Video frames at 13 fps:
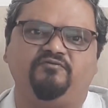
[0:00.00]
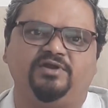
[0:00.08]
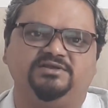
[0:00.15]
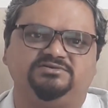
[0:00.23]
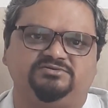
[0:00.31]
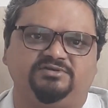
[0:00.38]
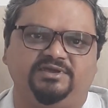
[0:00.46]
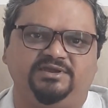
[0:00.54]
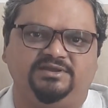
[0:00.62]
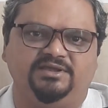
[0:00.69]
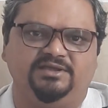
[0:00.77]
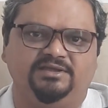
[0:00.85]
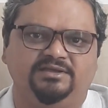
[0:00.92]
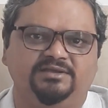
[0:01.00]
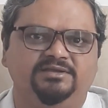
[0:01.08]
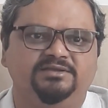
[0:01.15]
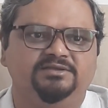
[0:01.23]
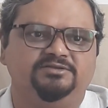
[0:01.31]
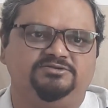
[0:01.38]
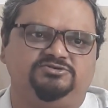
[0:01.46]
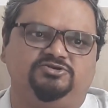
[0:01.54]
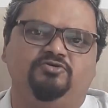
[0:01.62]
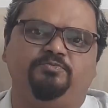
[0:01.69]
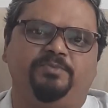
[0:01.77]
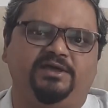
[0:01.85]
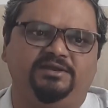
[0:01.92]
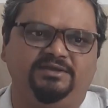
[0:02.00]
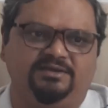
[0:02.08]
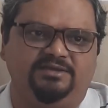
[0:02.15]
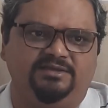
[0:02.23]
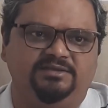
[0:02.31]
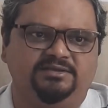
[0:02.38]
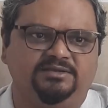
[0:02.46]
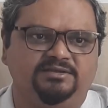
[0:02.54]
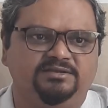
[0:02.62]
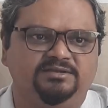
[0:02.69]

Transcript: frustrating, so panicky.